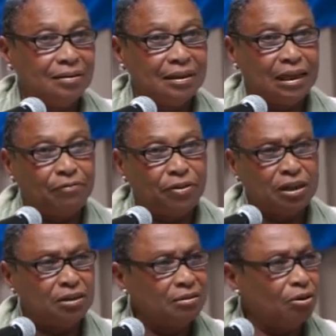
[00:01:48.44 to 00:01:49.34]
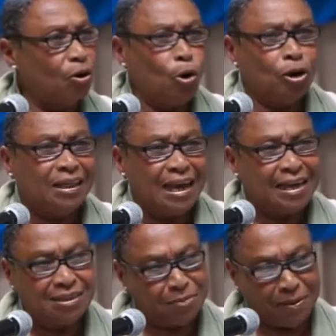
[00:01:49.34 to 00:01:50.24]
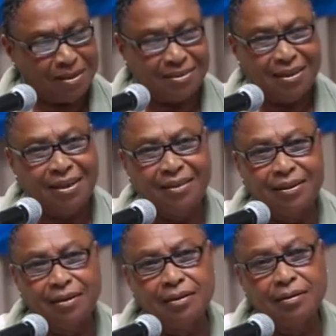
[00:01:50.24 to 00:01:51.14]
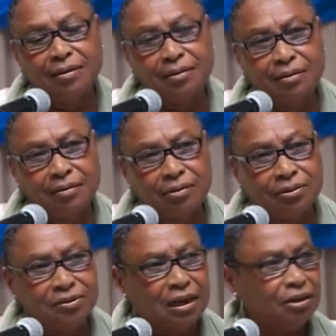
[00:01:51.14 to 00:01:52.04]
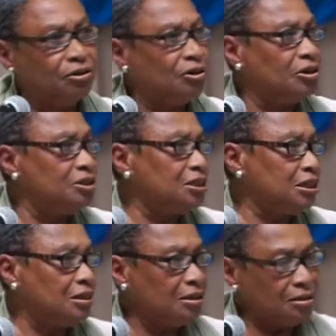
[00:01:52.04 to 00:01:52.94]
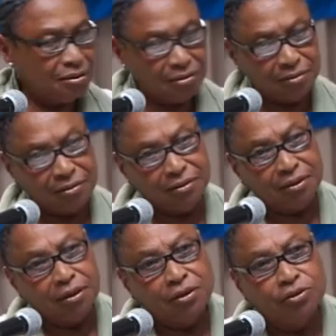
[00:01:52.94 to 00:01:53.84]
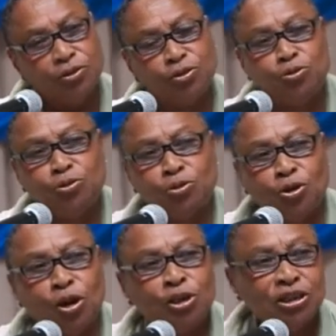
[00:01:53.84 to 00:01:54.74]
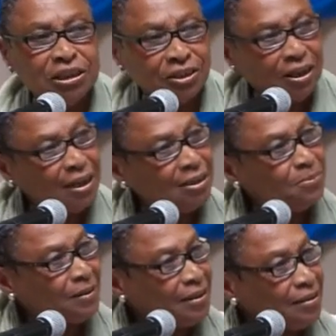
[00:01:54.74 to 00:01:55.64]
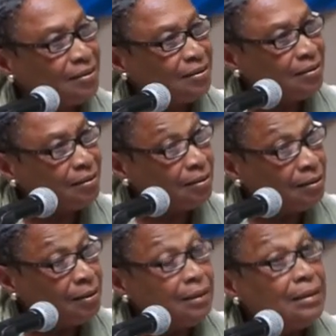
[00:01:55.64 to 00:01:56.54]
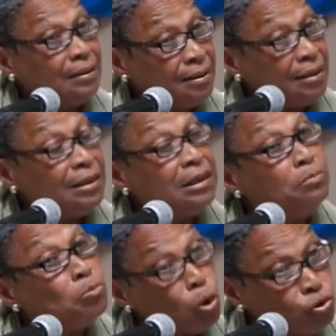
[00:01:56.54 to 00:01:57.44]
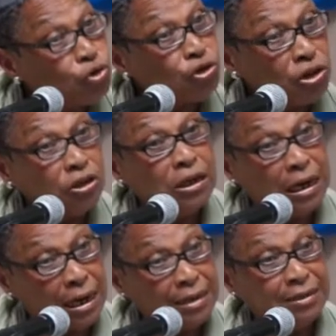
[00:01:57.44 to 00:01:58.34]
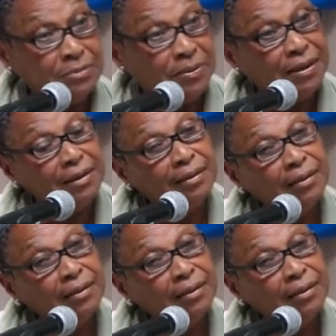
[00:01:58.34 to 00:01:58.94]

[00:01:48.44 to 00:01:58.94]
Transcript: given all the aspects, I think, the psychological, the sociological aspect, the emotional aspect,